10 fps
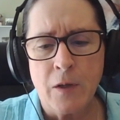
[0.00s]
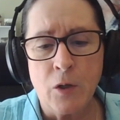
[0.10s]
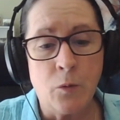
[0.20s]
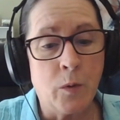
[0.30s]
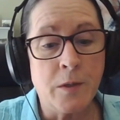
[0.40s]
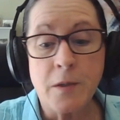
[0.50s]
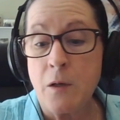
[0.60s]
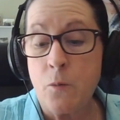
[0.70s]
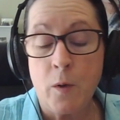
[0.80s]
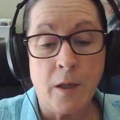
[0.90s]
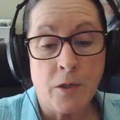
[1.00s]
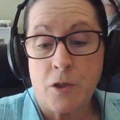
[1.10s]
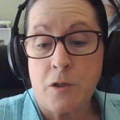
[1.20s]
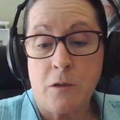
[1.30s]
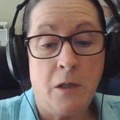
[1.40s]
who was a
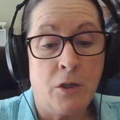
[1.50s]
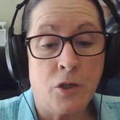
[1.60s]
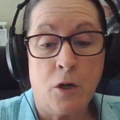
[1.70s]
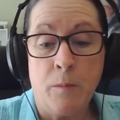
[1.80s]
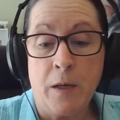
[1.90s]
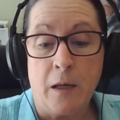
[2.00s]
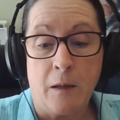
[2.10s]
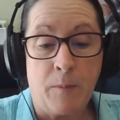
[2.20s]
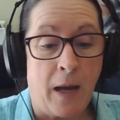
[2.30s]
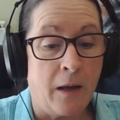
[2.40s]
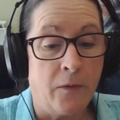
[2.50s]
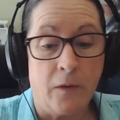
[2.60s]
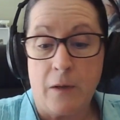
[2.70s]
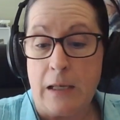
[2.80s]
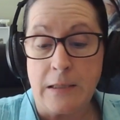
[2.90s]
witch in Germany back in
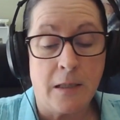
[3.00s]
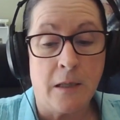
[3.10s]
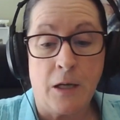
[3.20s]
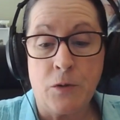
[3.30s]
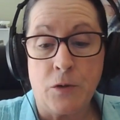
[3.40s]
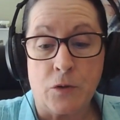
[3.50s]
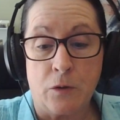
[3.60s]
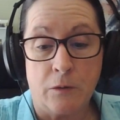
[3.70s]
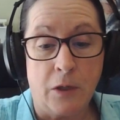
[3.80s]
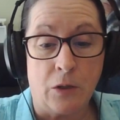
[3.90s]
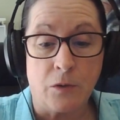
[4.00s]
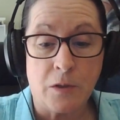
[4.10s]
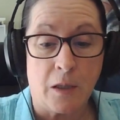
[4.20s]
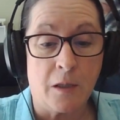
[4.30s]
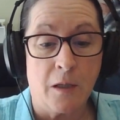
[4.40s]
the 1800s, or,
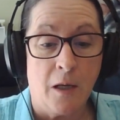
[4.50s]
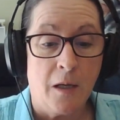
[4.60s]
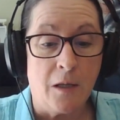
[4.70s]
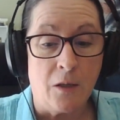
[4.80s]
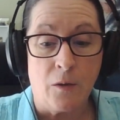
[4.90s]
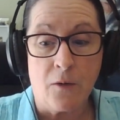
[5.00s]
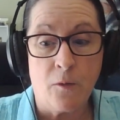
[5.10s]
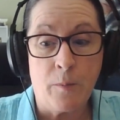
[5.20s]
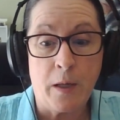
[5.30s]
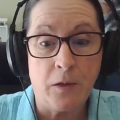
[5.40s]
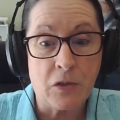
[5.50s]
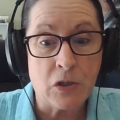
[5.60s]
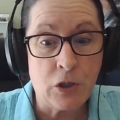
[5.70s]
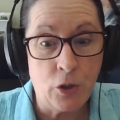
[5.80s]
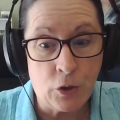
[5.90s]
it's like, and everybody else
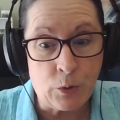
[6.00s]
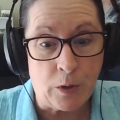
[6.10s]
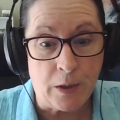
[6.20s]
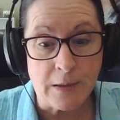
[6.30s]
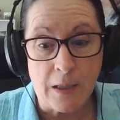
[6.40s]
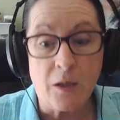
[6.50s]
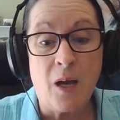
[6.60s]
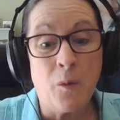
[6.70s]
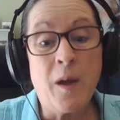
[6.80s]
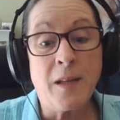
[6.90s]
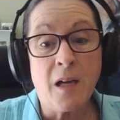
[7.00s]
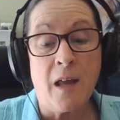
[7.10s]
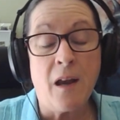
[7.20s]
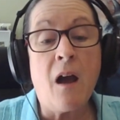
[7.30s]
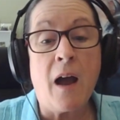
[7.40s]
was Lutheran. And it's like, yeah, we had to
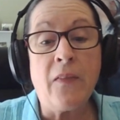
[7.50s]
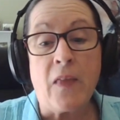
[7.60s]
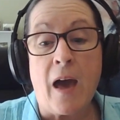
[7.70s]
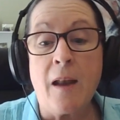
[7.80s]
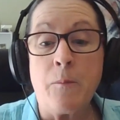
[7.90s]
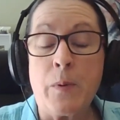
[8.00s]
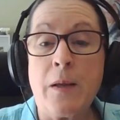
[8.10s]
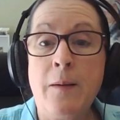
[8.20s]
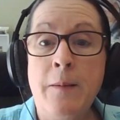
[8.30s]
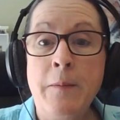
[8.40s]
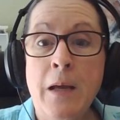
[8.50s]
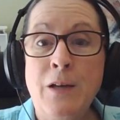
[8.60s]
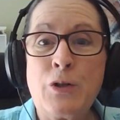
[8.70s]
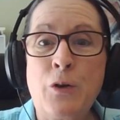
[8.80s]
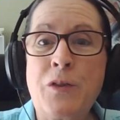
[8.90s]
kind of hide that. But
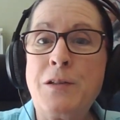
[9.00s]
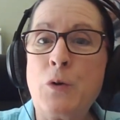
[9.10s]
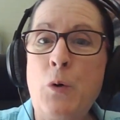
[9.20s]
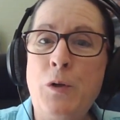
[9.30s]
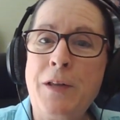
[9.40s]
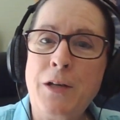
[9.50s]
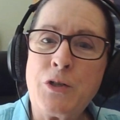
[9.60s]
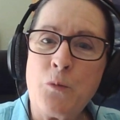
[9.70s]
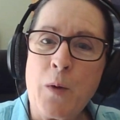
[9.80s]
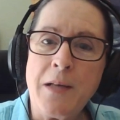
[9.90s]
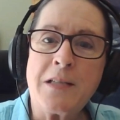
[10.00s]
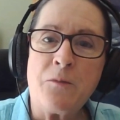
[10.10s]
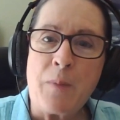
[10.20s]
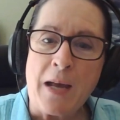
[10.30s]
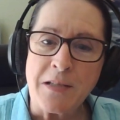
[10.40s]
so these old ancient ways
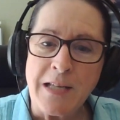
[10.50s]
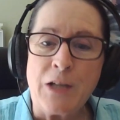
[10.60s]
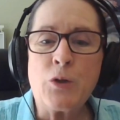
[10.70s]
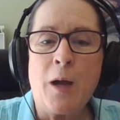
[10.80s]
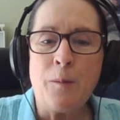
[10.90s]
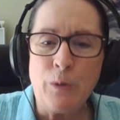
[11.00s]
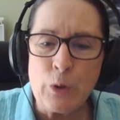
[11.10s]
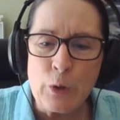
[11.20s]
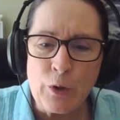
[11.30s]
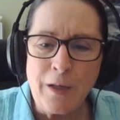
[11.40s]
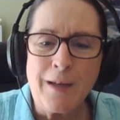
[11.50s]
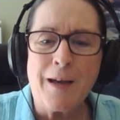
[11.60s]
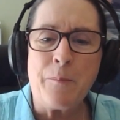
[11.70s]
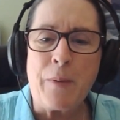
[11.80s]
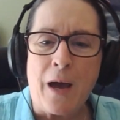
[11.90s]
have passed down. So I'm learning
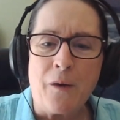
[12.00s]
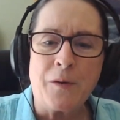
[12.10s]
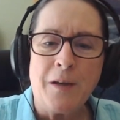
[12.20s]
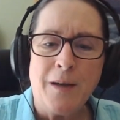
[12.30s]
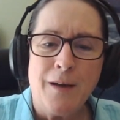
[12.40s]
about